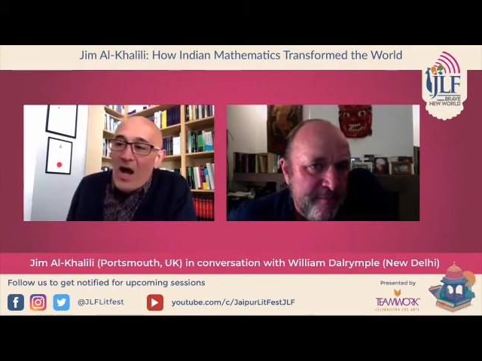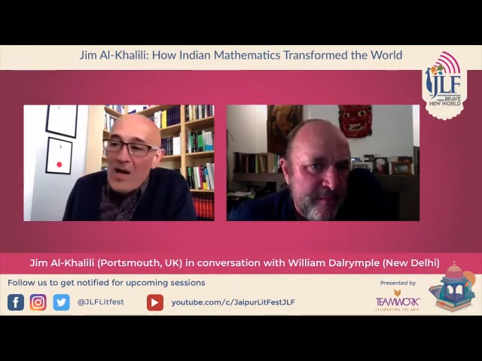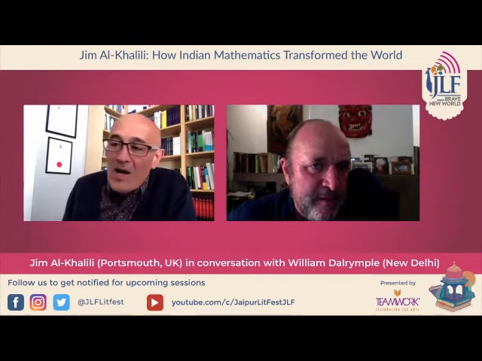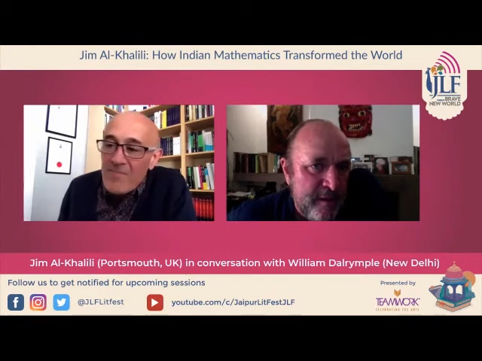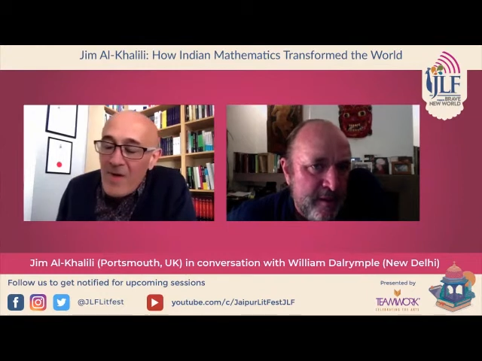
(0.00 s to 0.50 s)

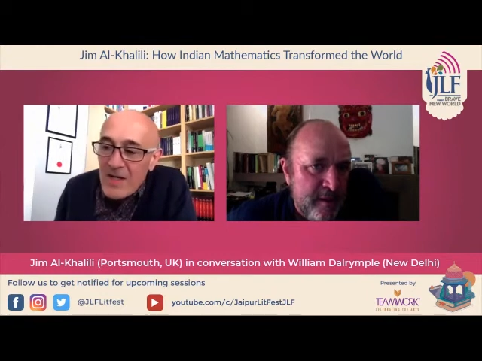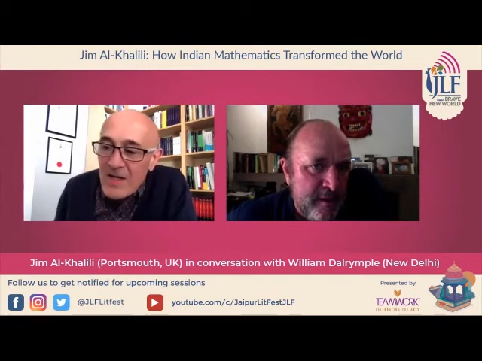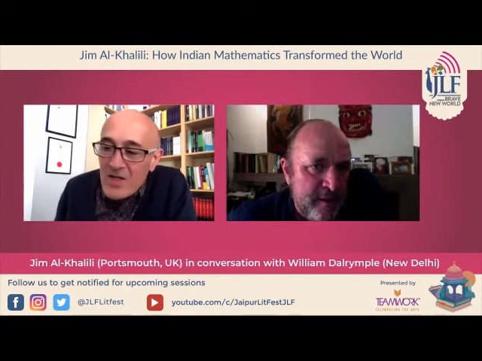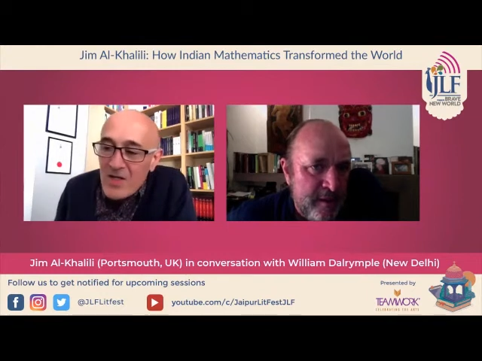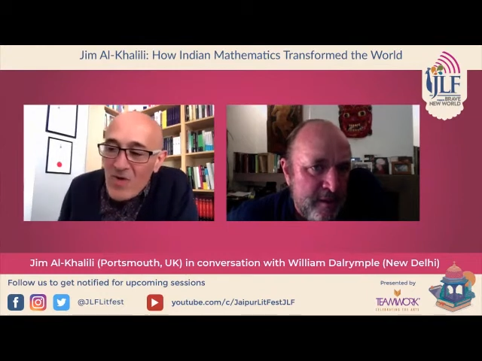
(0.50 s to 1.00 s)
Speaker 1: um, I
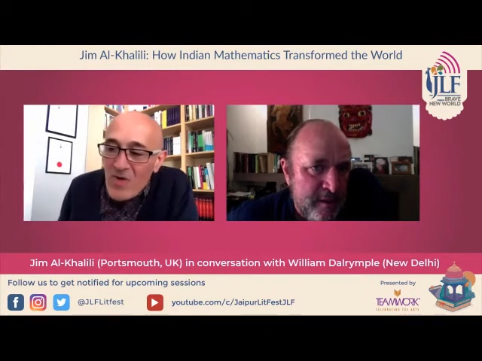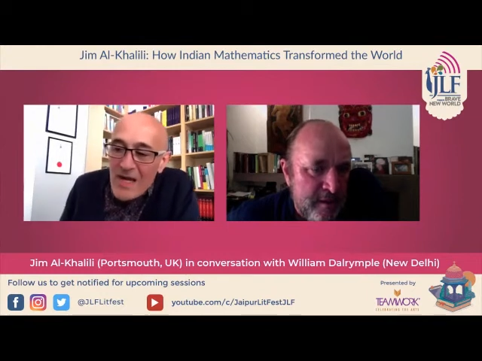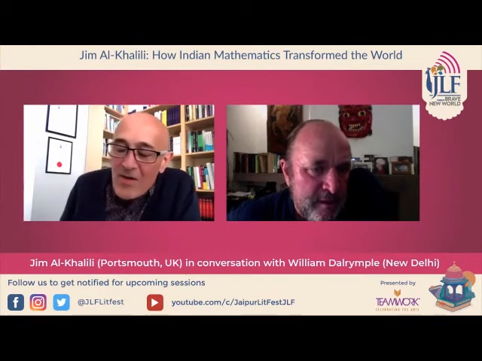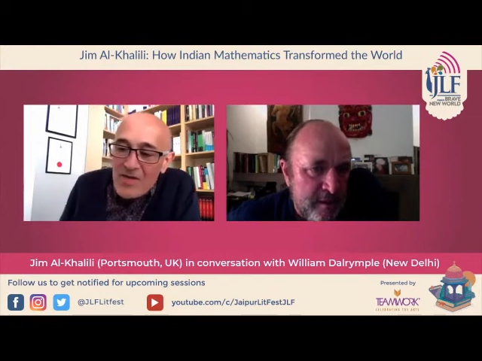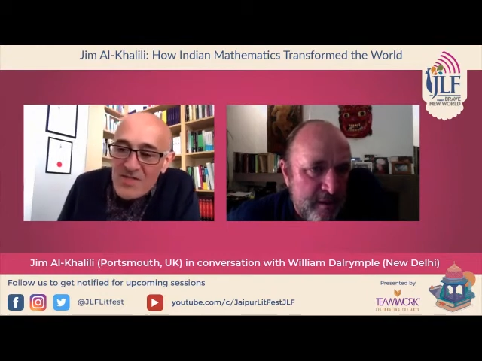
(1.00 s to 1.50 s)
can really
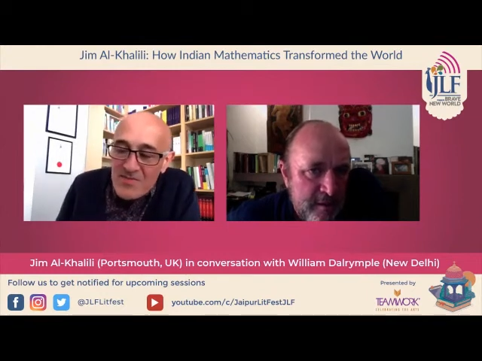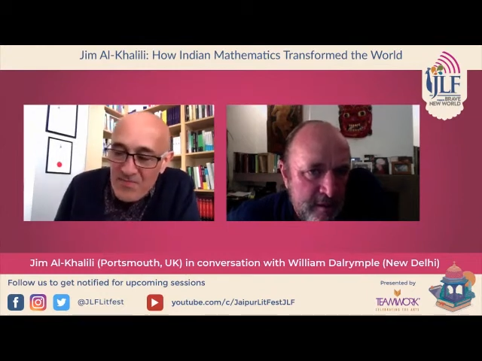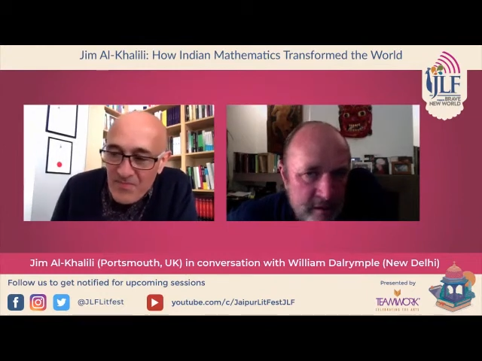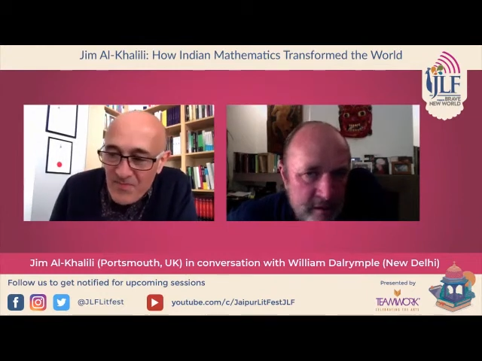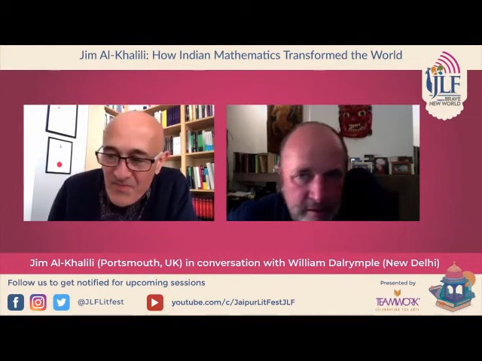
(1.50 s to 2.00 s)
only
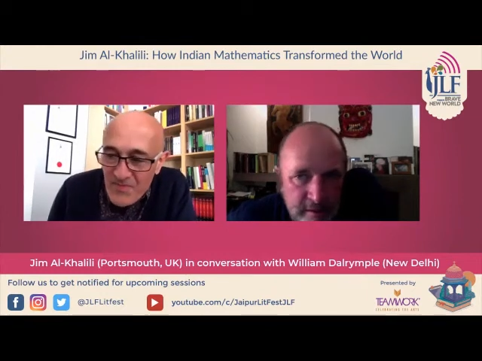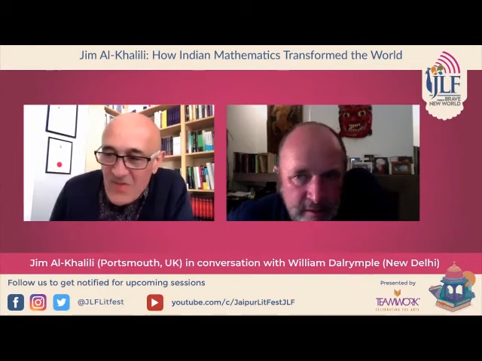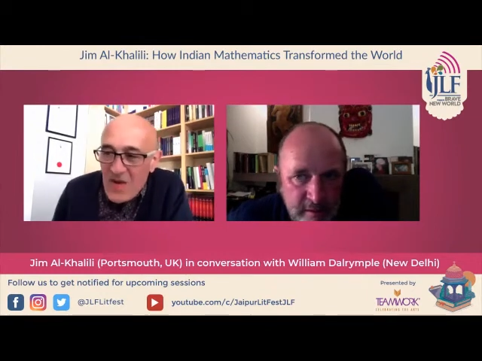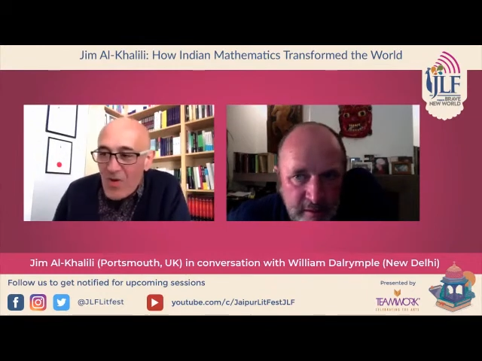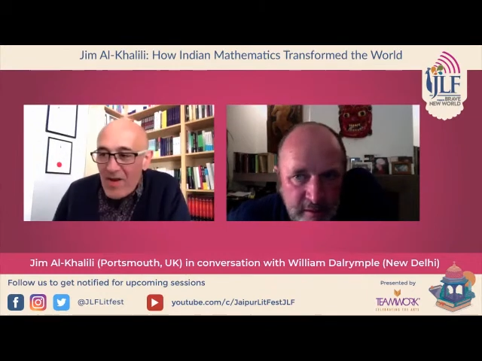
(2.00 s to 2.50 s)

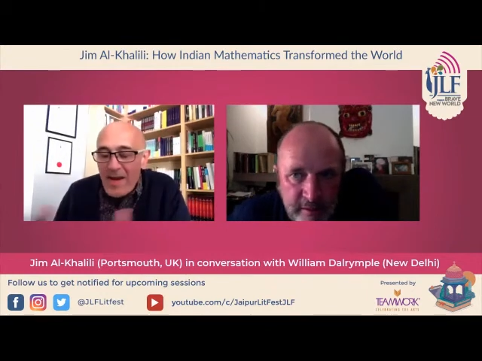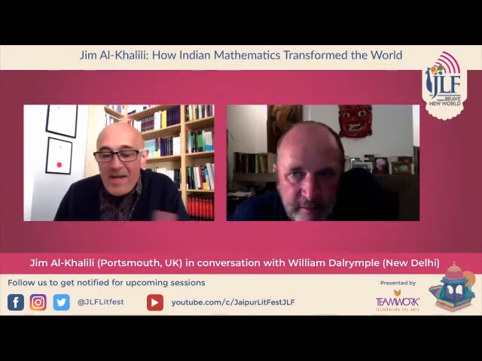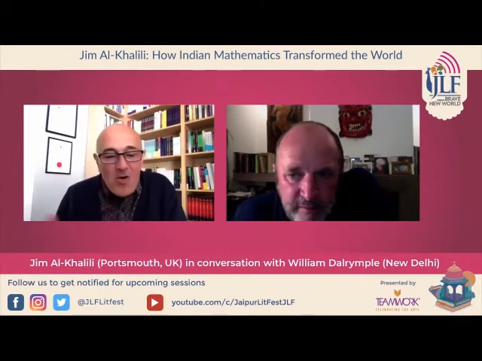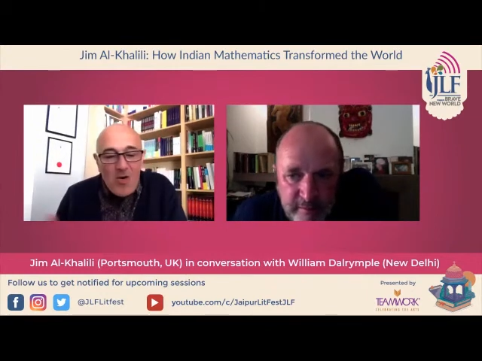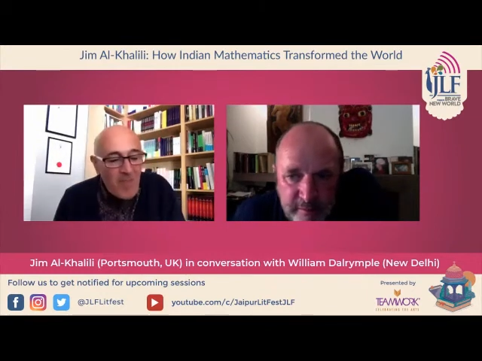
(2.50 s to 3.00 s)
say what I
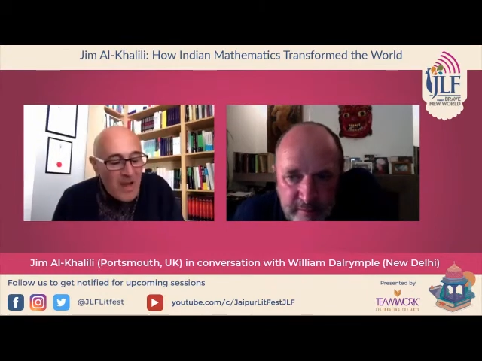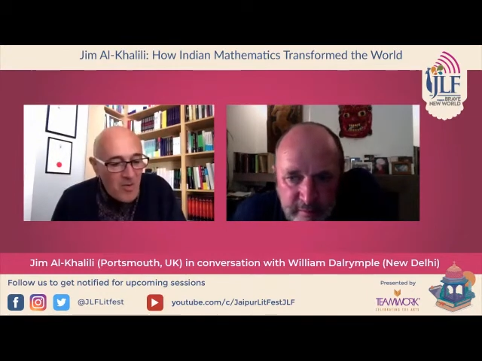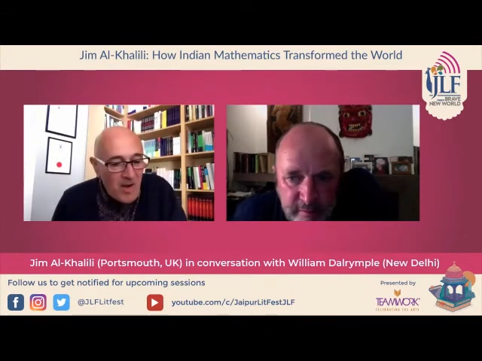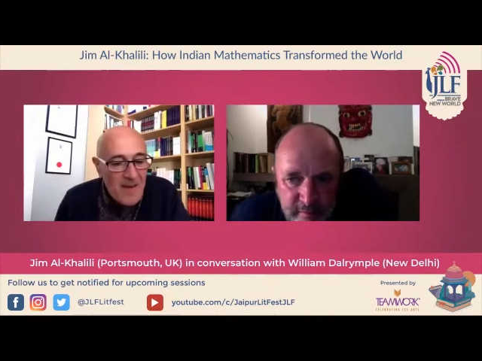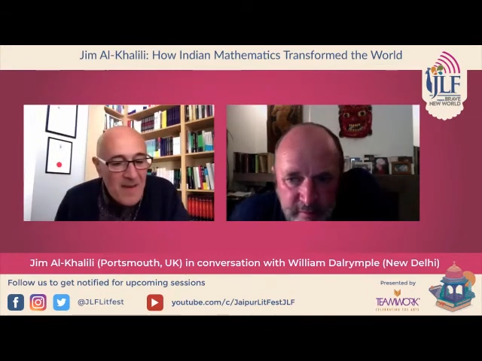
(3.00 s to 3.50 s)
know about
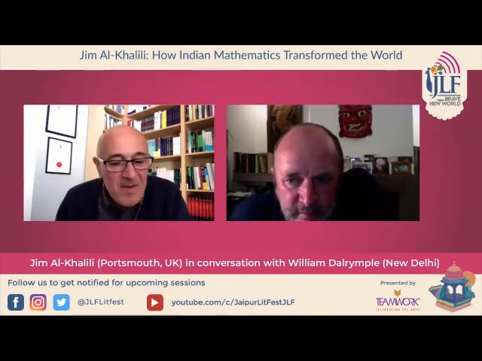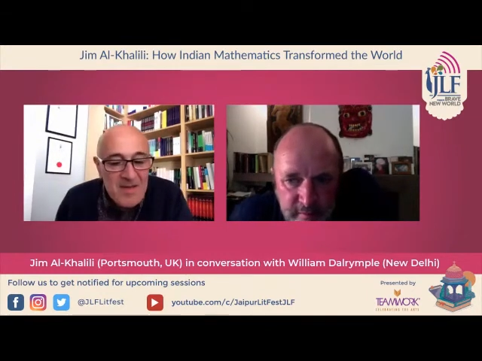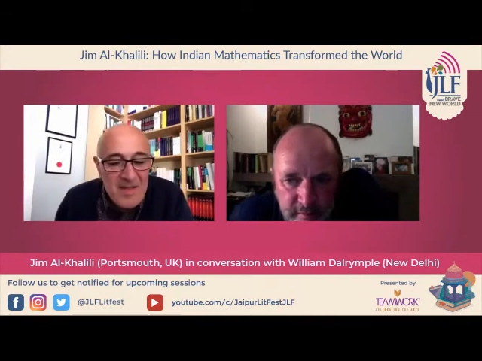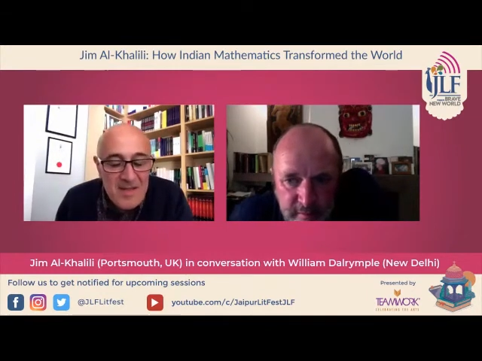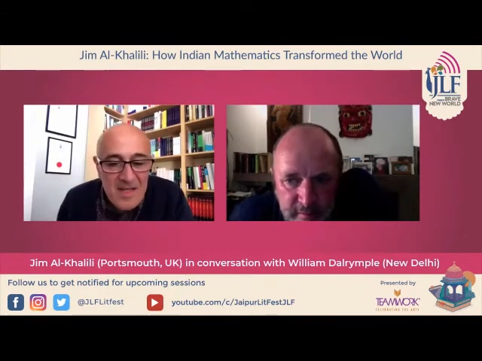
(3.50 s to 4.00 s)
what
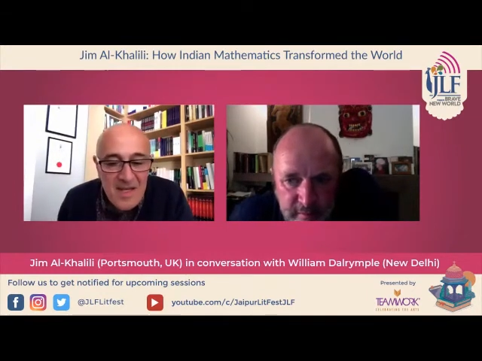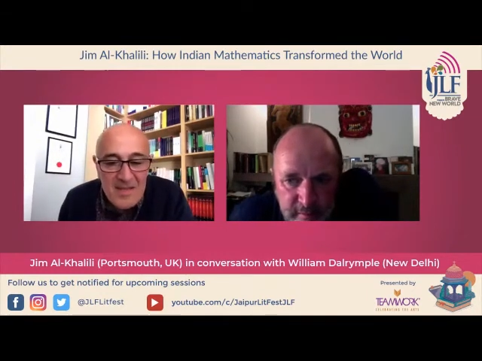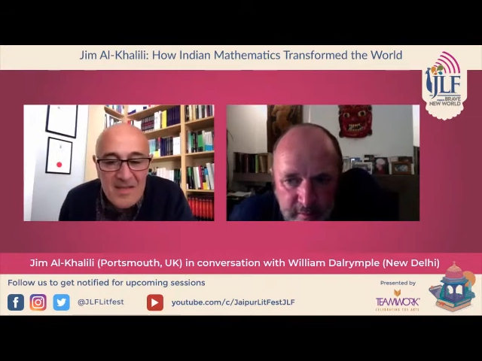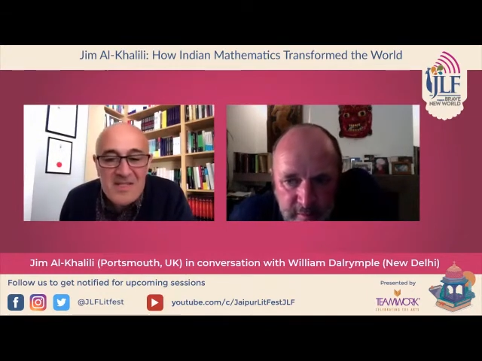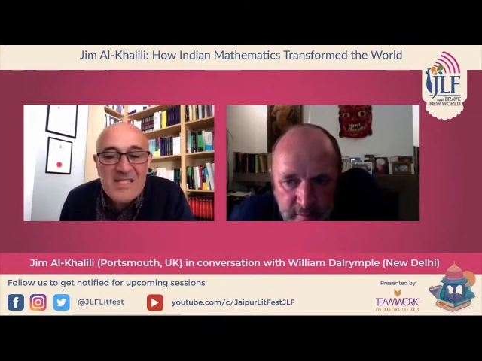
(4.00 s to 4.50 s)
happened in the
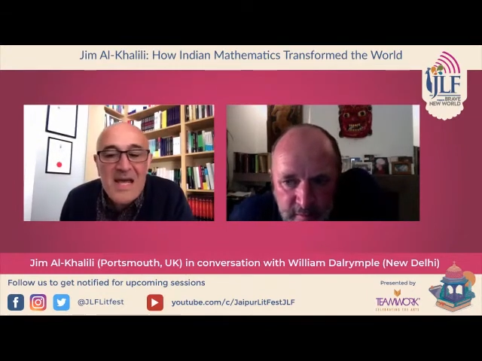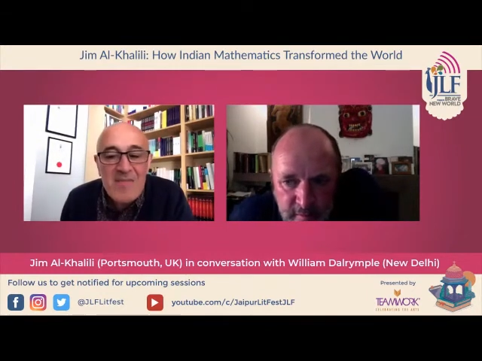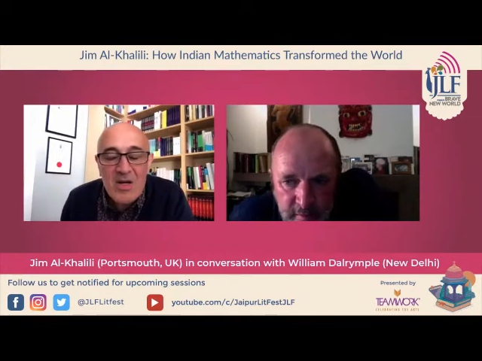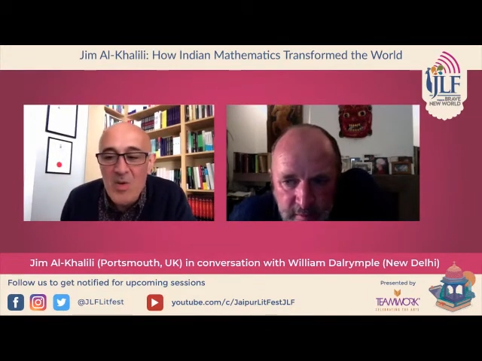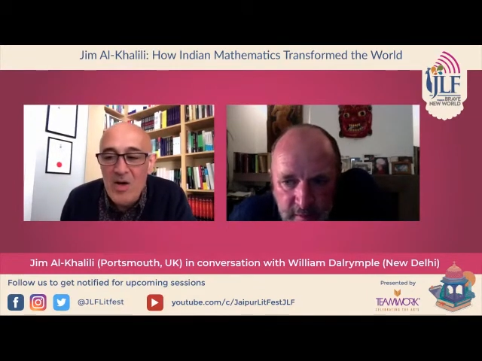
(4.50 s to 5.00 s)
in the Islamic